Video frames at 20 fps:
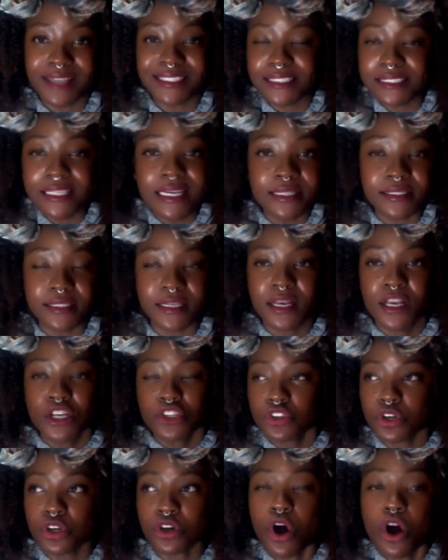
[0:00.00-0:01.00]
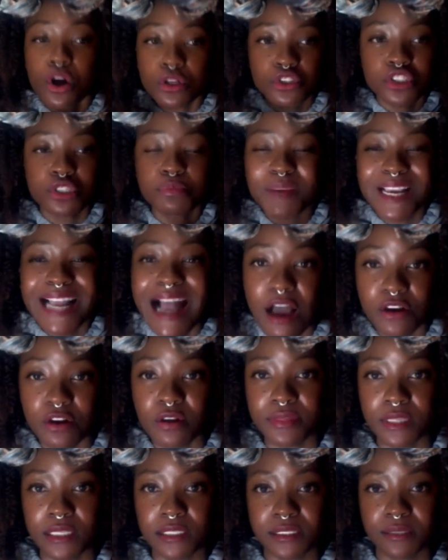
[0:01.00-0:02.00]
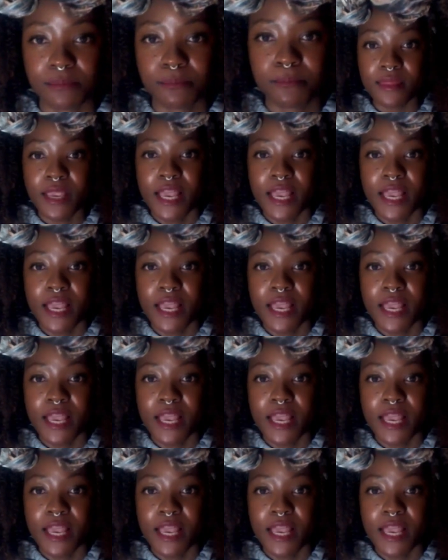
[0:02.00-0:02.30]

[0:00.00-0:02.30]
a seat to speak out on this.